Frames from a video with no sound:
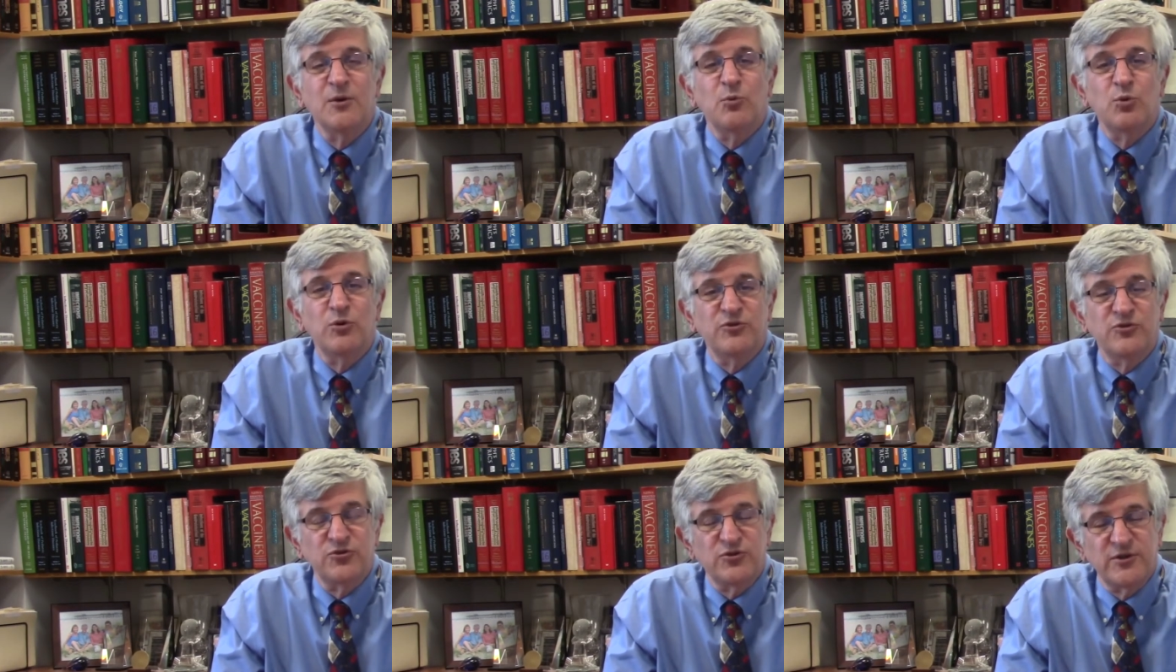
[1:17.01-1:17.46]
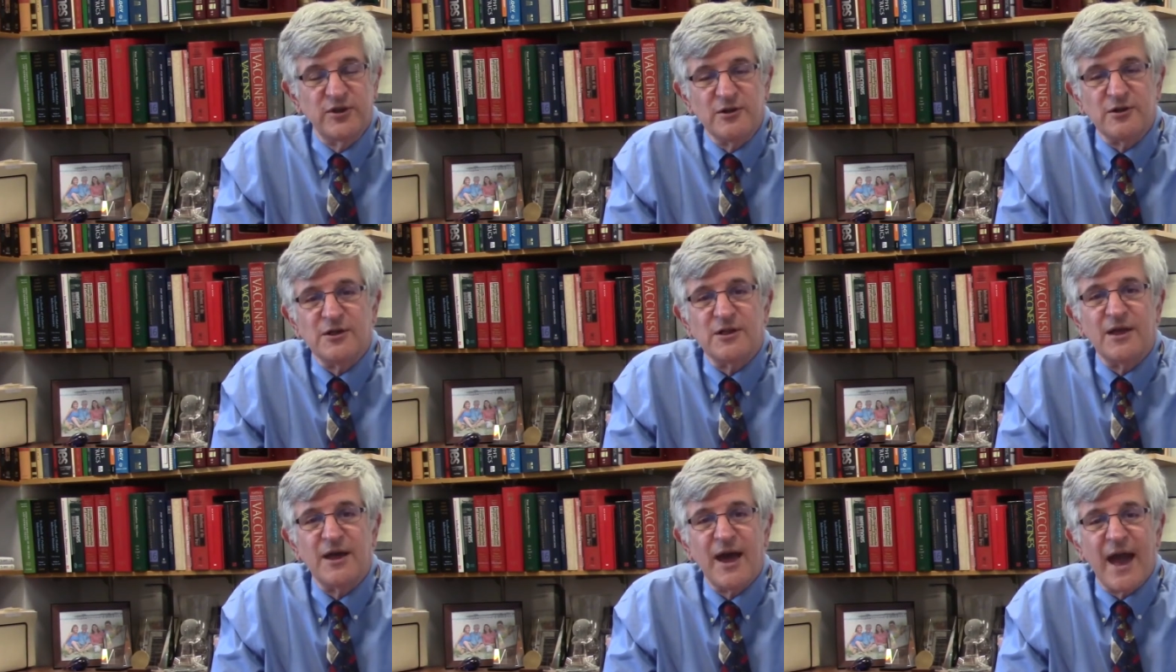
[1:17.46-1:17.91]
was
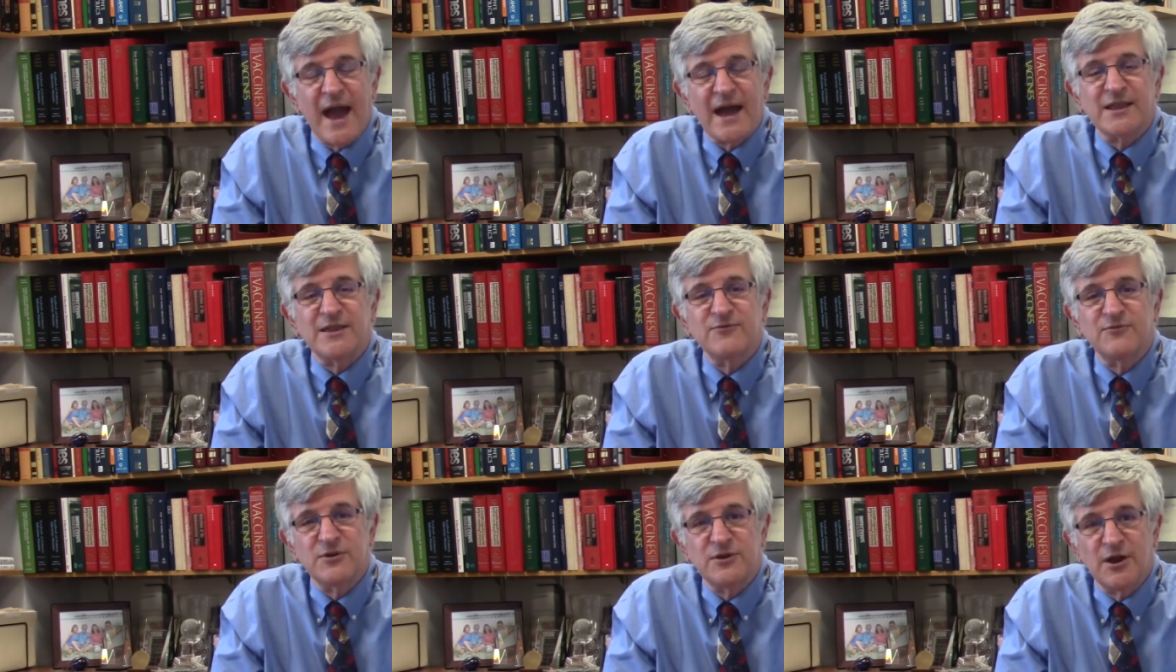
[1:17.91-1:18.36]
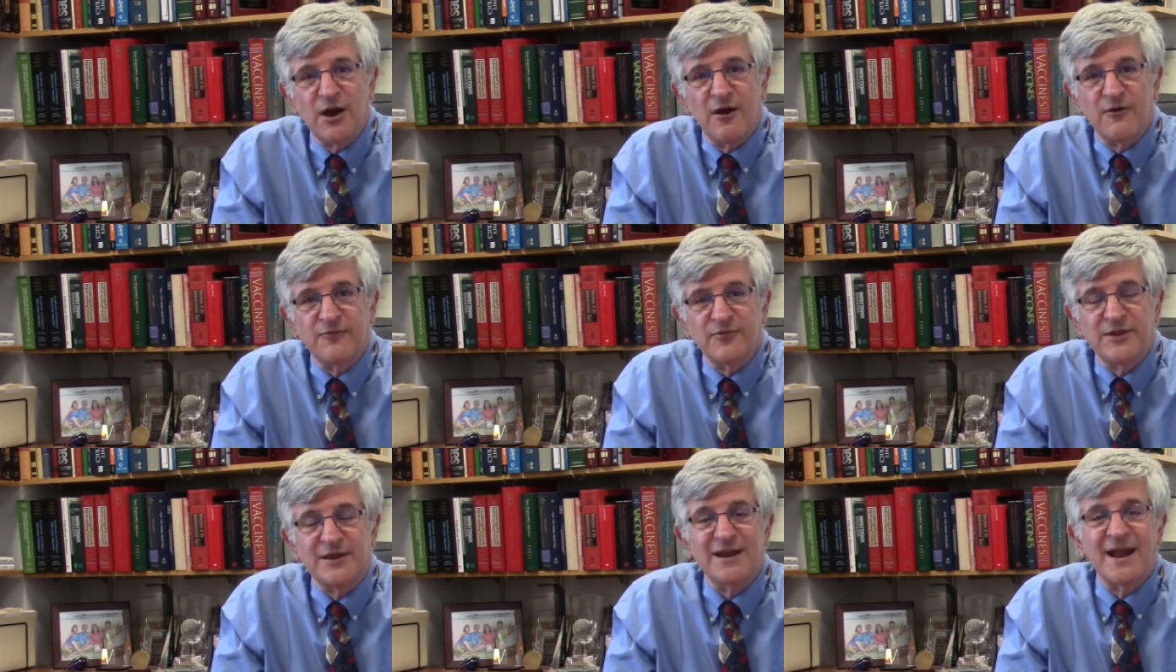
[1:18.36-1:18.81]
still active
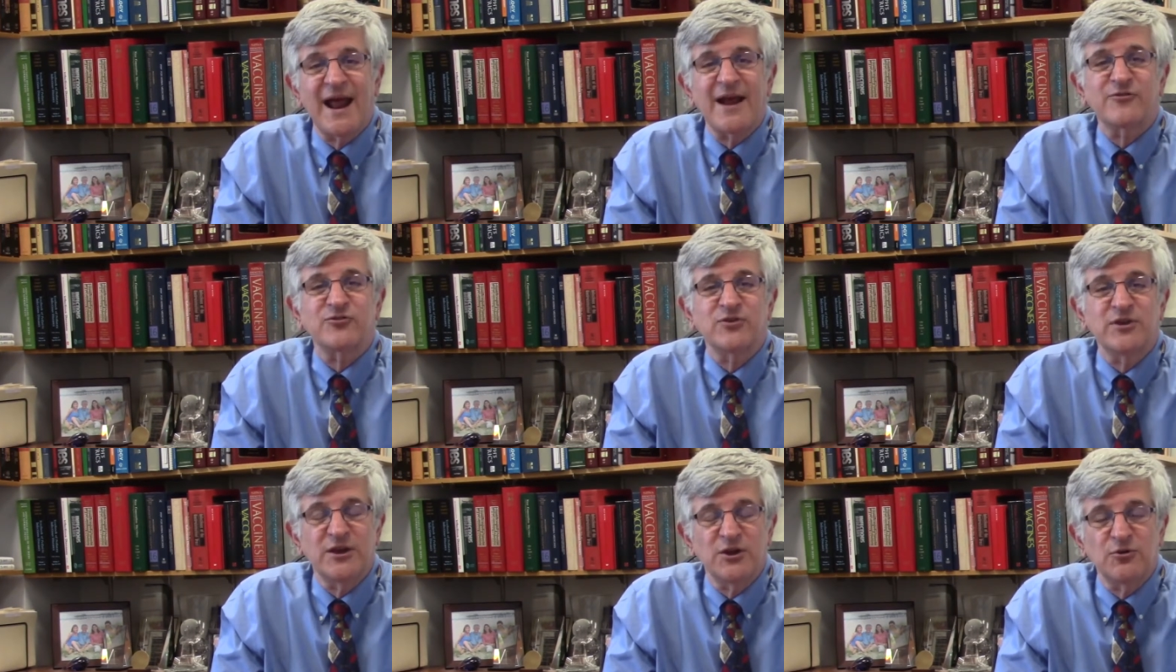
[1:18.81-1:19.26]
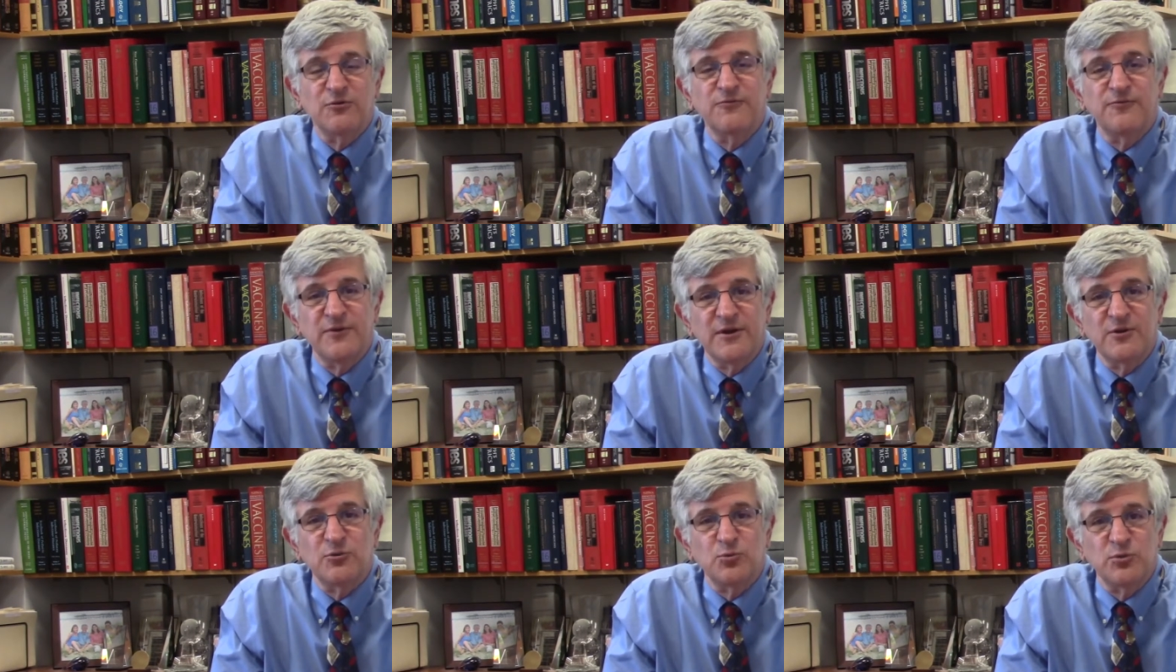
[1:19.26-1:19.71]
enough that it actually
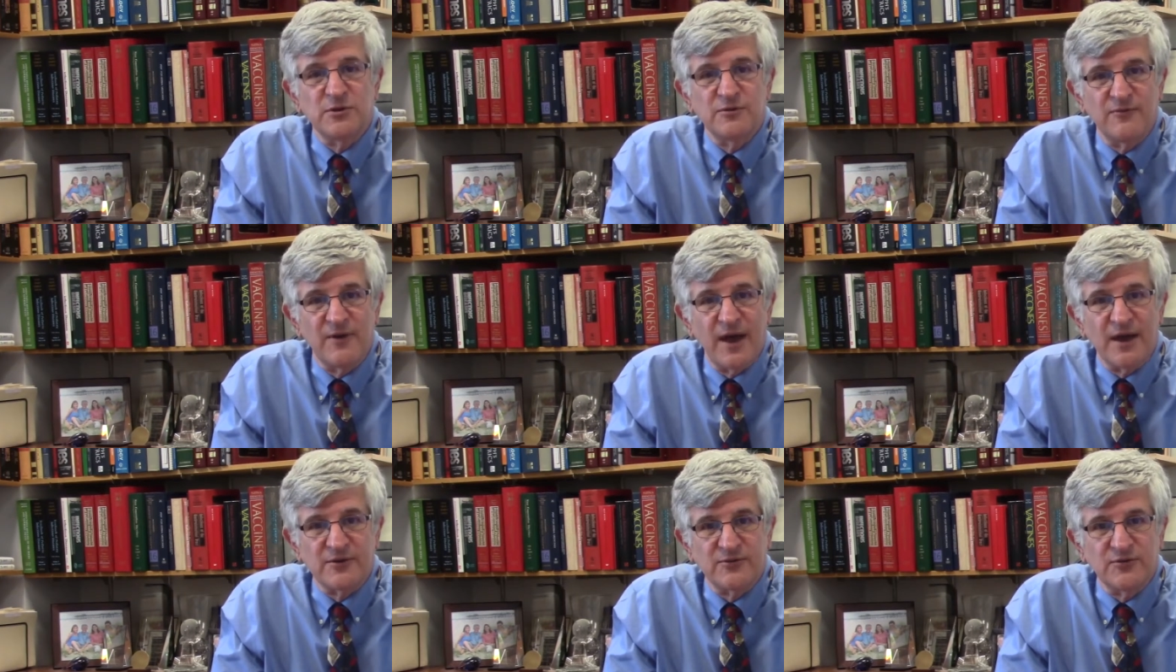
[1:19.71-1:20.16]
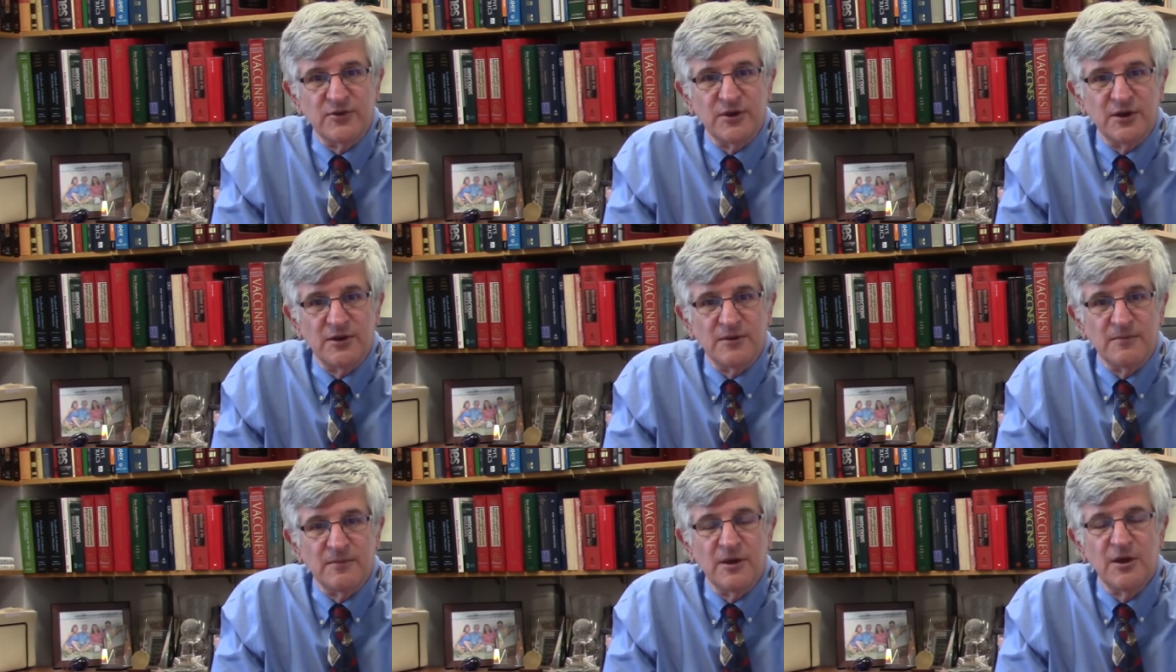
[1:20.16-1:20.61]
interfered with the
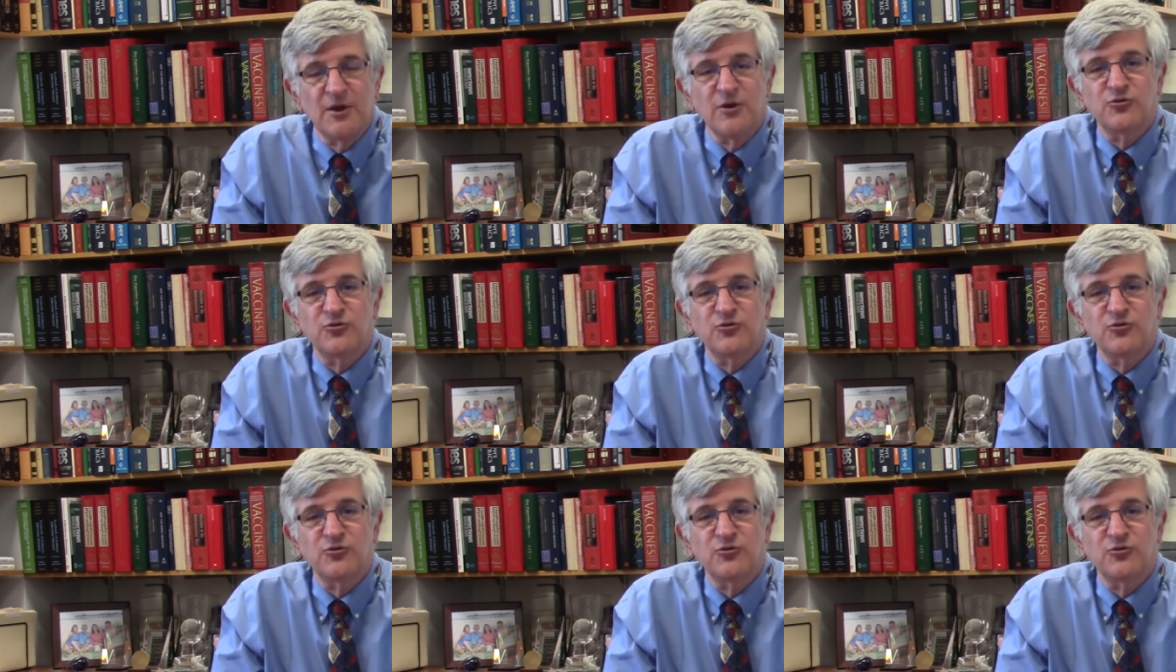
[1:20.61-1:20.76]
vaccine.